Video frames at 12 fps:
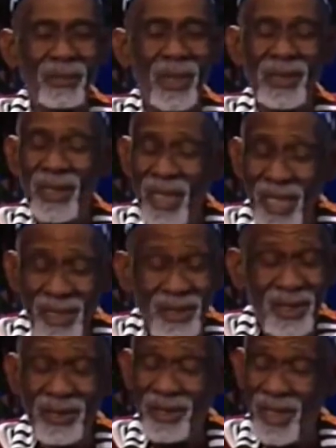But
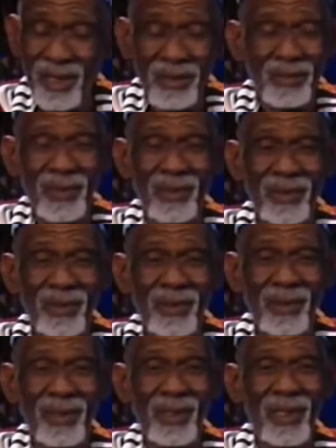ladies and gentlemen,
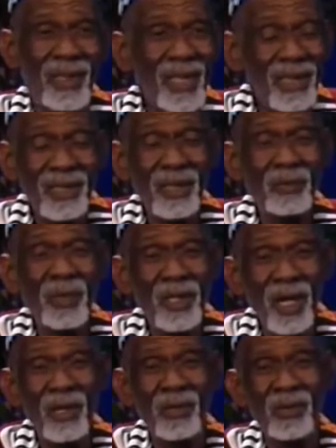little did we
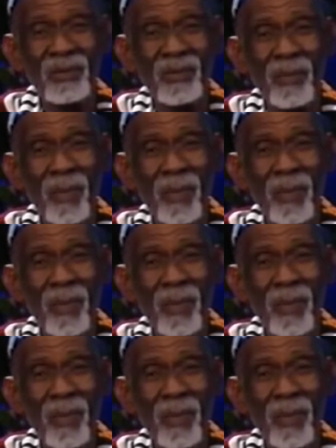know